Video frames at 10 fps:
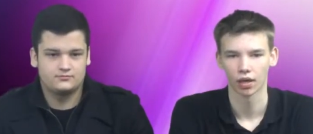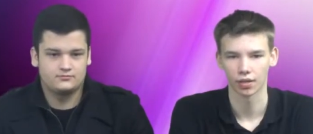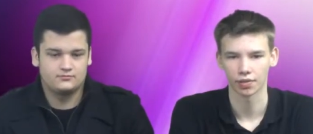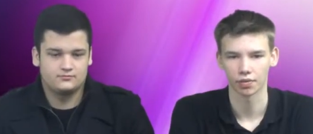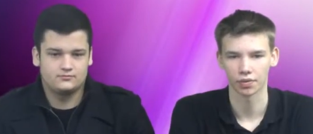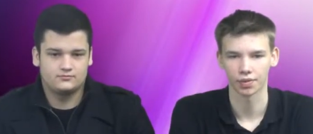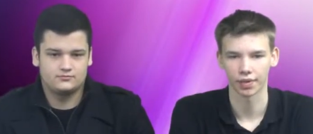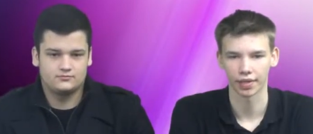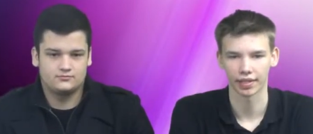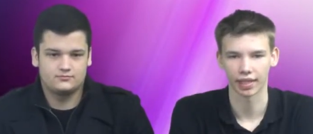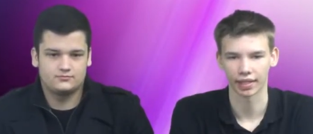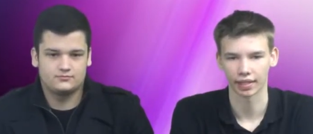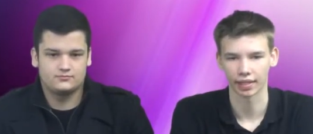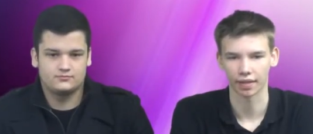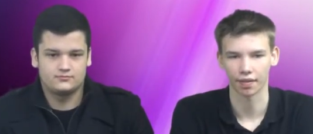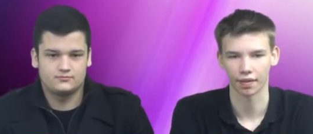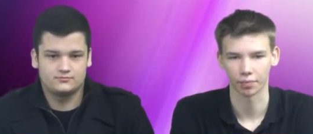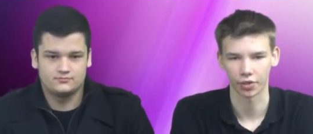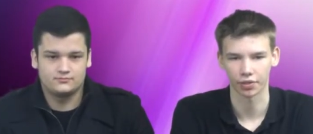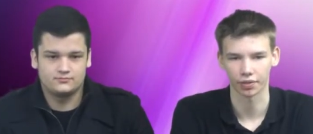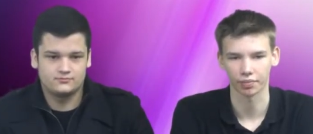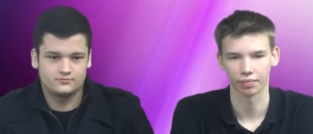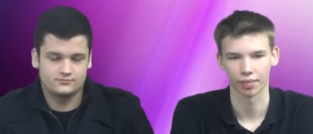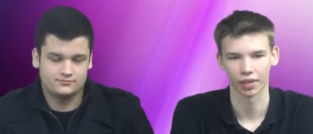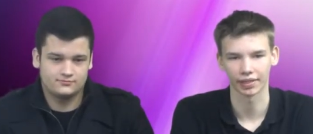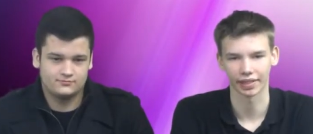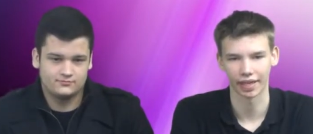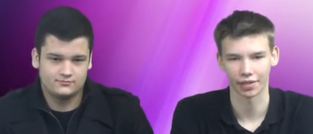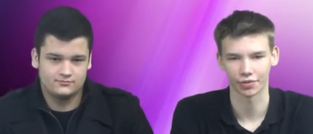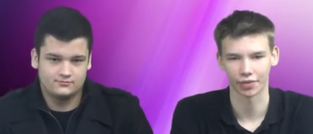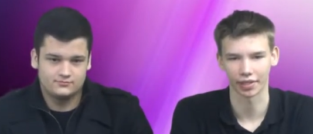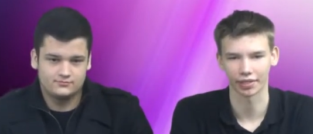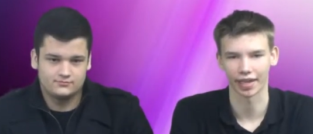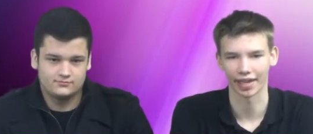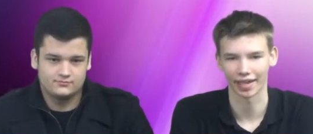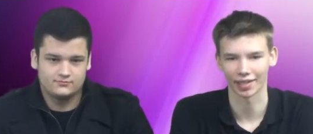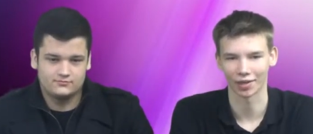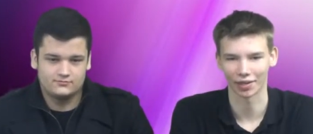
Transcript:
Speaker 1: All students who are attending the Multicultural Day at